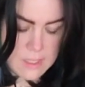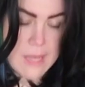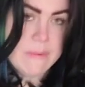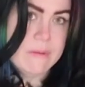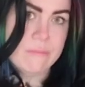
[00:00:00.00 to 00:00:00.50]

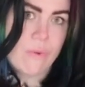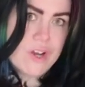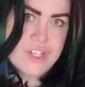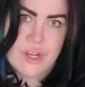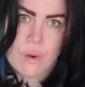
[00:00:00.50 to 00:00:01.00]
I mean,
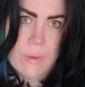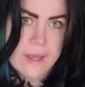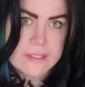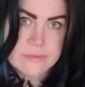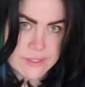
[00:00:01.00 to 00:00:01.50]
washing a
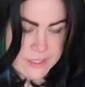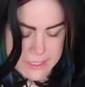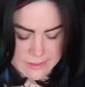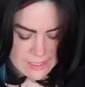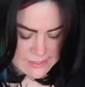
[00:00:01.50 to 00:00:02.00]
wig is really
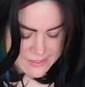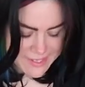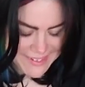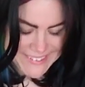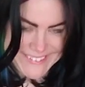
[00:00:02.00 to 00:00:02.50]
not that
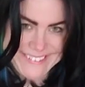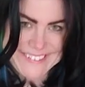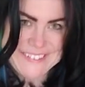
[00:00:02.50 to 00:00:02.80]
exciting.